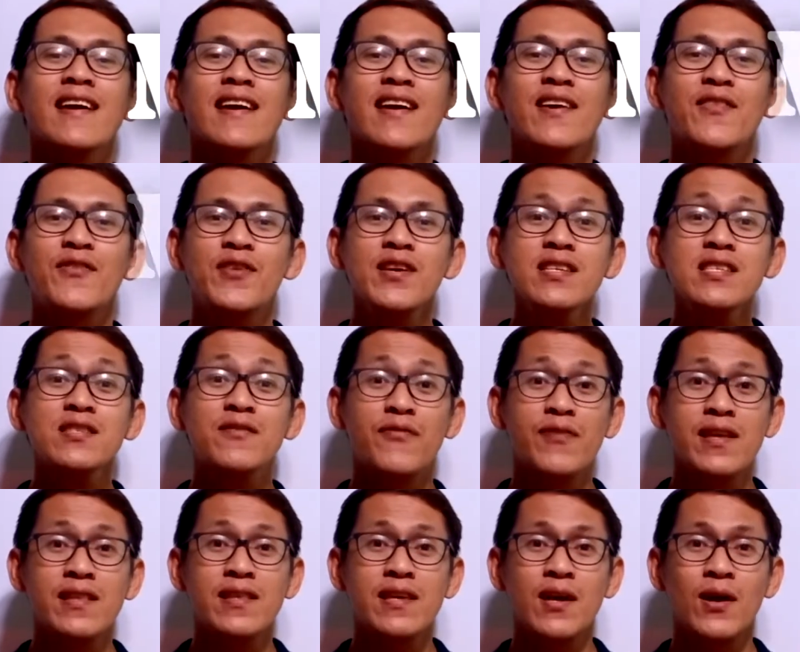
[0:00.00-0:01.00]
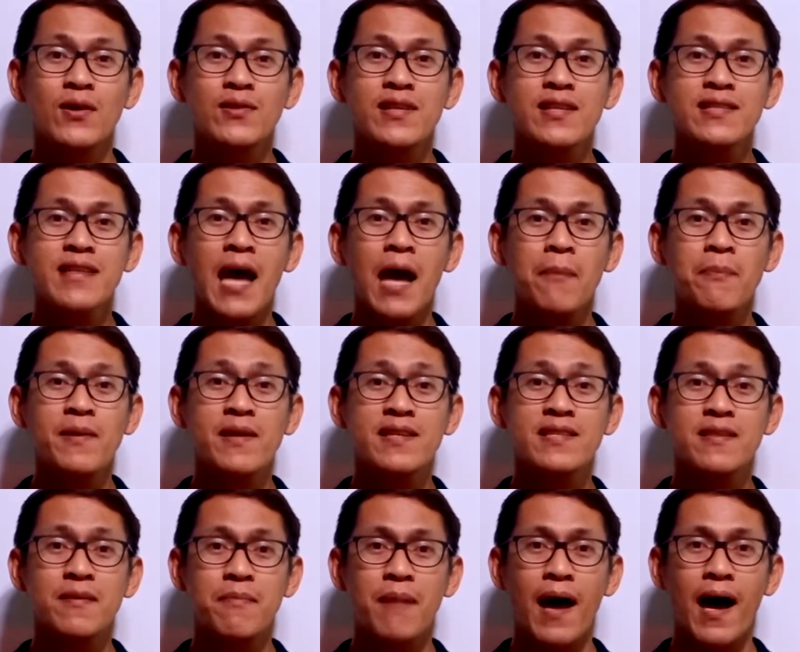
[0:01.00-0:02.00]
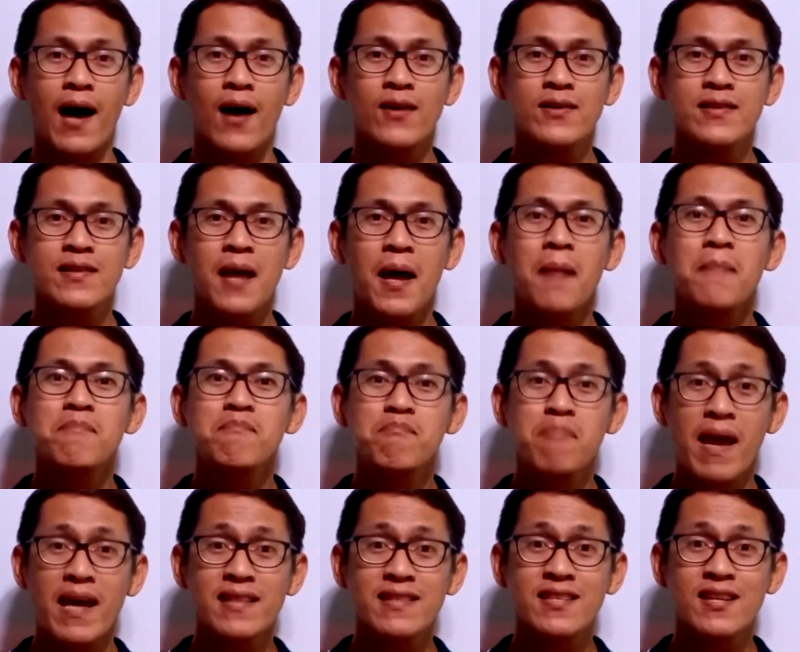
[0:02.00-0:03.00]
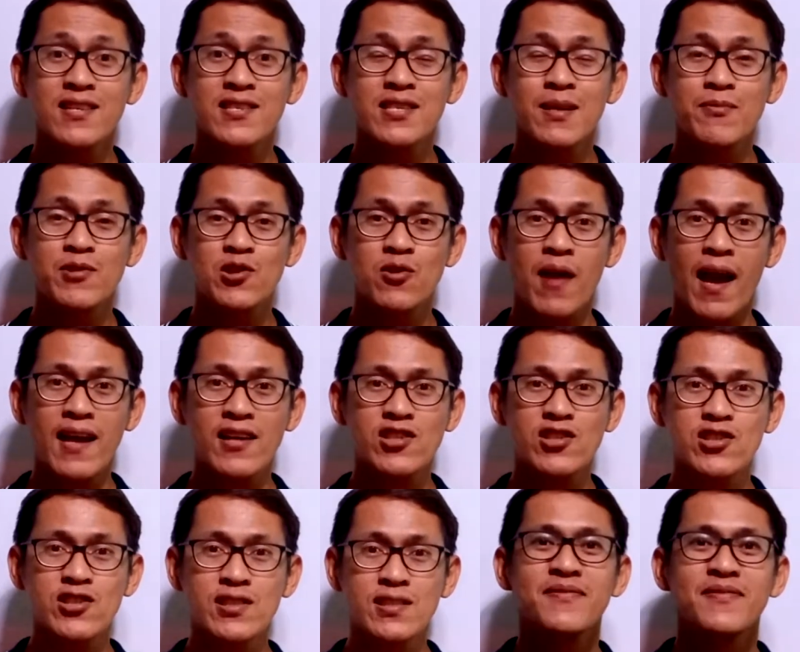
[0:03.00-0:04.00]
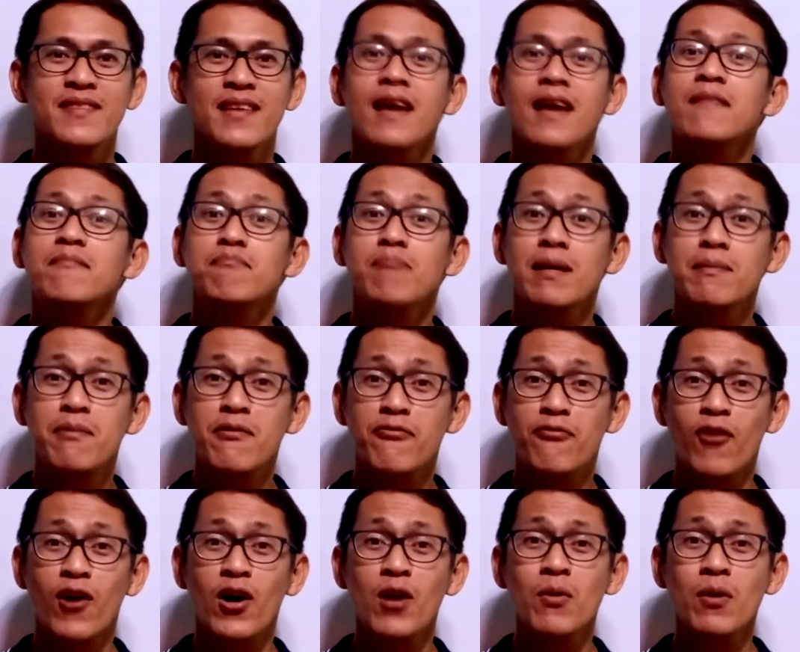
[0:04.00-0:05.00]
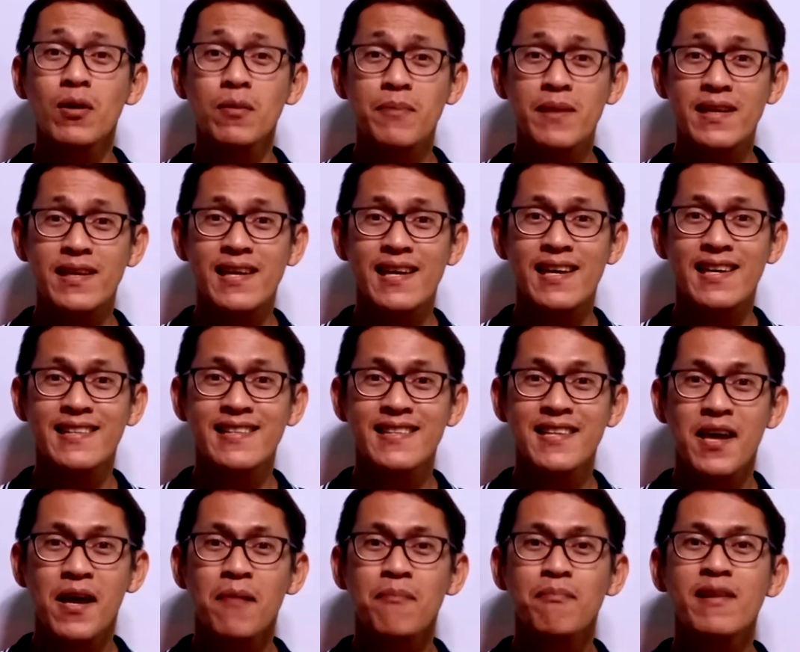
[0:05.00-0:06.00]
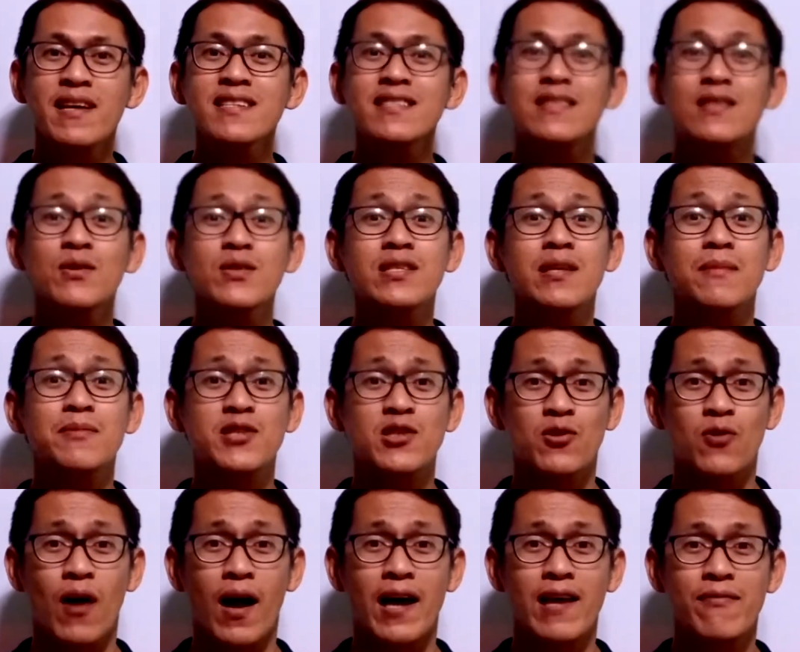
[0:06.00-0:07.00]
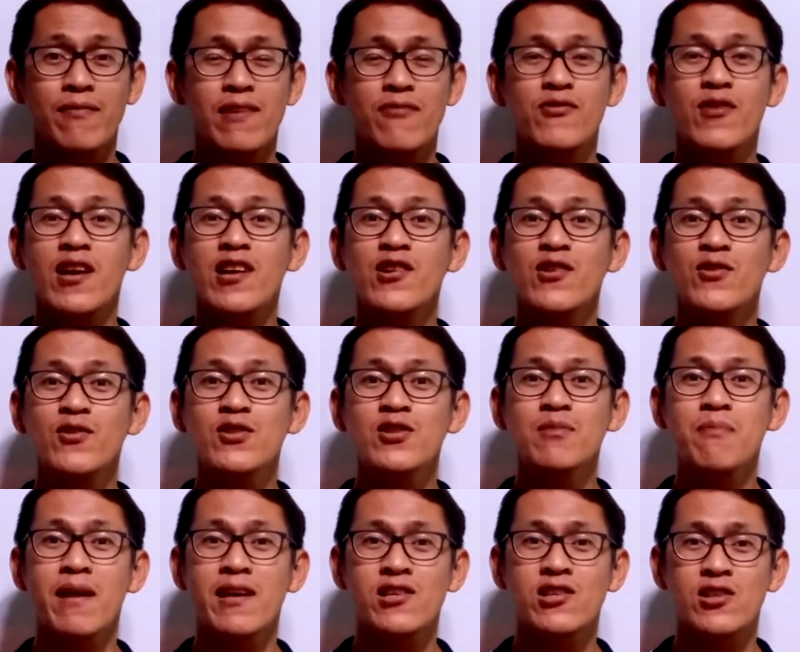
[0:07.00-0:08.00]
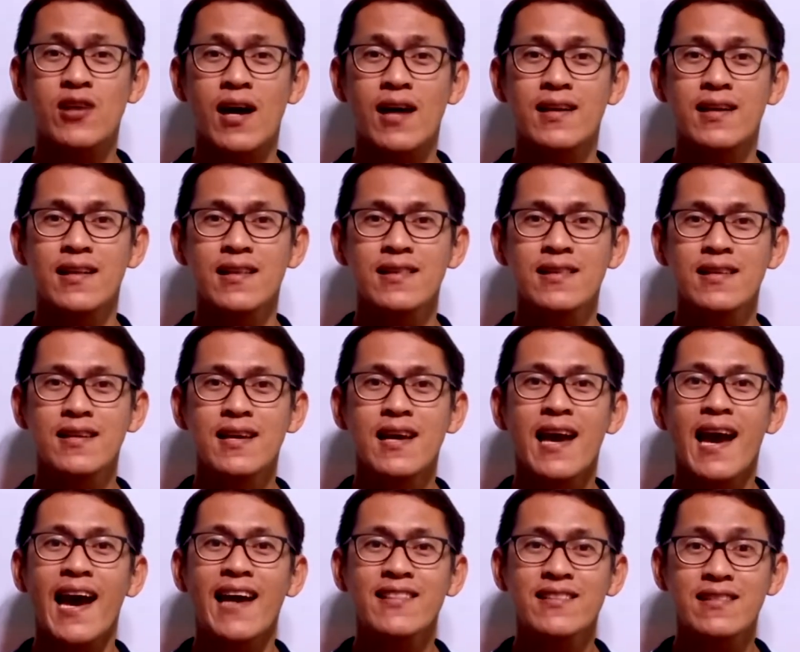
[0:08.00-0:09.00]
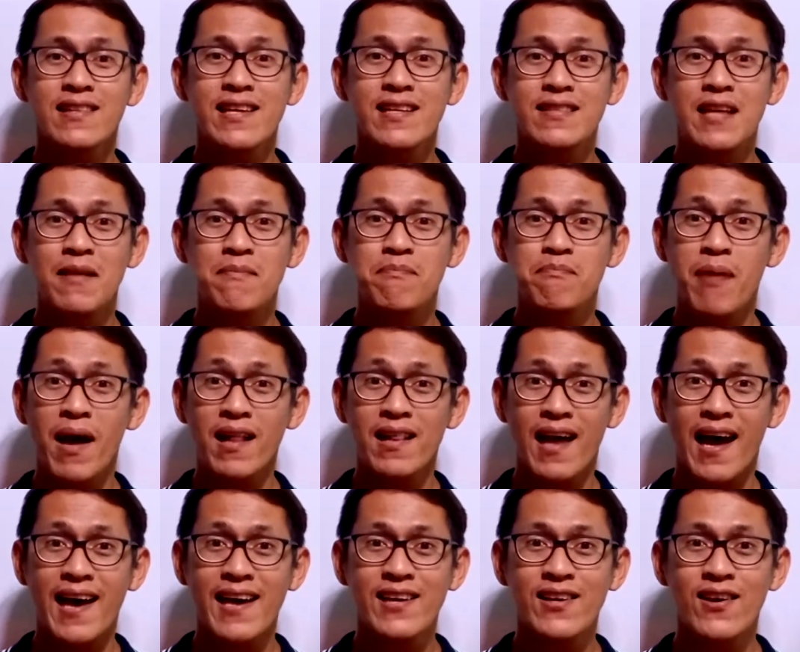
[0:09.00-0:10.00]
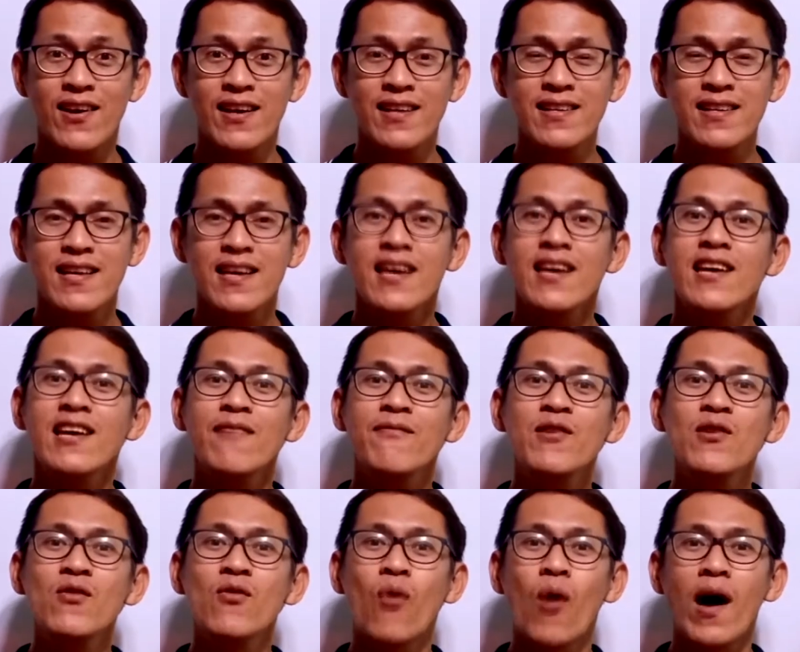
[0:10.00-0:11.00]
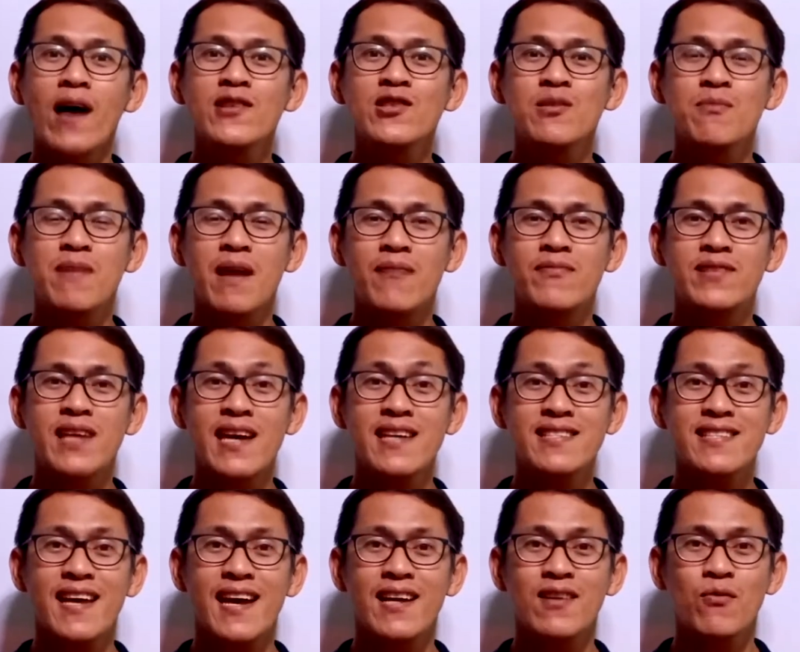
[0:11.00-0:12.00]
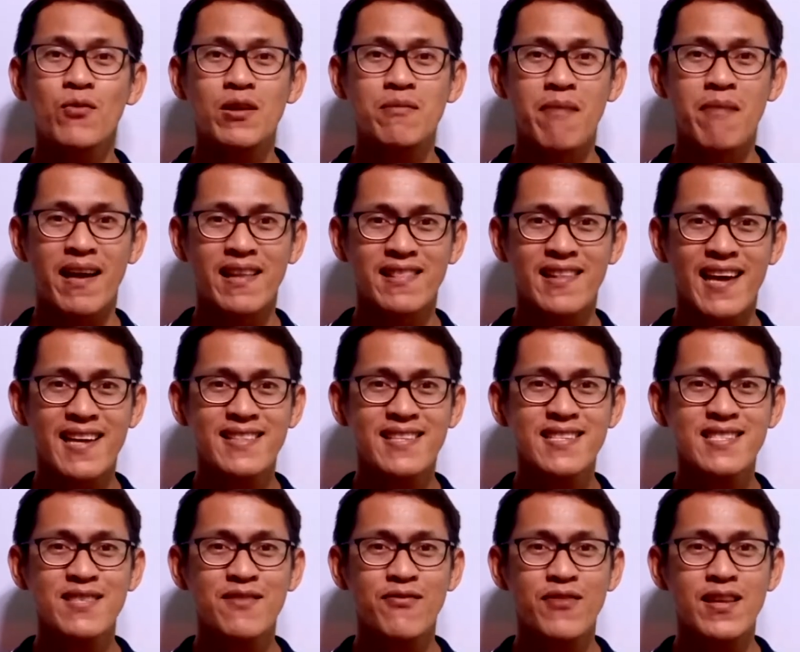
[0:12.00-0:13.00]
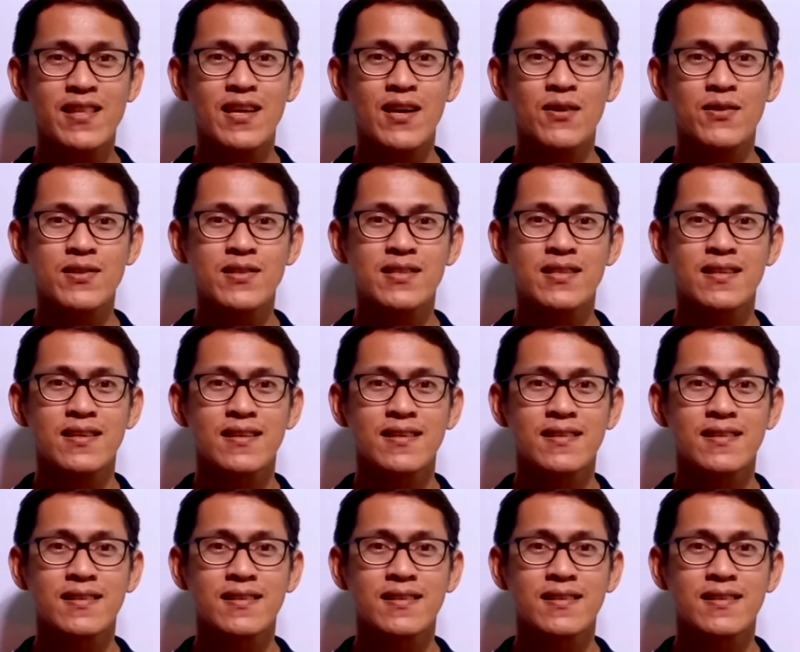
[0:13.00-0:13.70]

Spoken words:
In this video, the topic is about mental subtraction. But before we begin, please do subscribe if you are new to my channel and click that bell icon if you want to be updated with my latest videos.